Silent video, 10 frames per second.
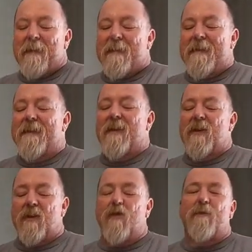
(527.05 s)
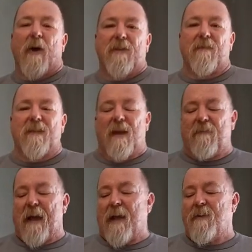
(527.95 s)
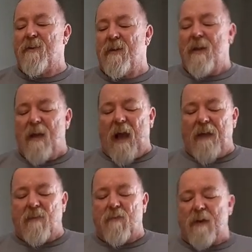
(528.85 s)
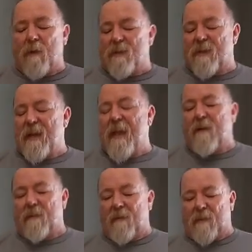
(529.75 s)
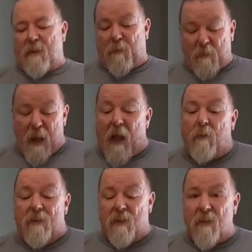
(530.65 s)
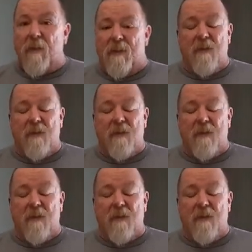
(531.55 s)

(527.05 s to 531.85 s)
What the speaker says: But this is a huge box of stuff, and I don't really want to take 3 hours doing this,